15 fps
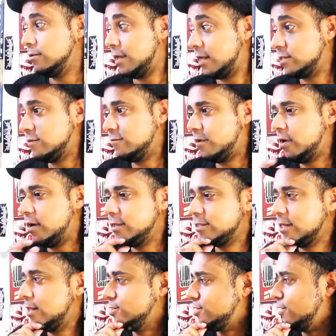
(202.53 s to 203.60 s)
That's a very
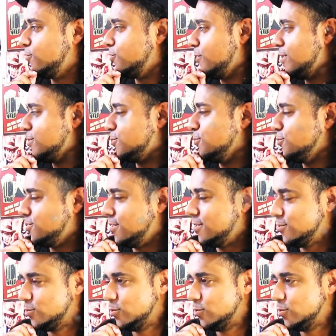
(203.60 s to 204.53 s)
intelligent resolution,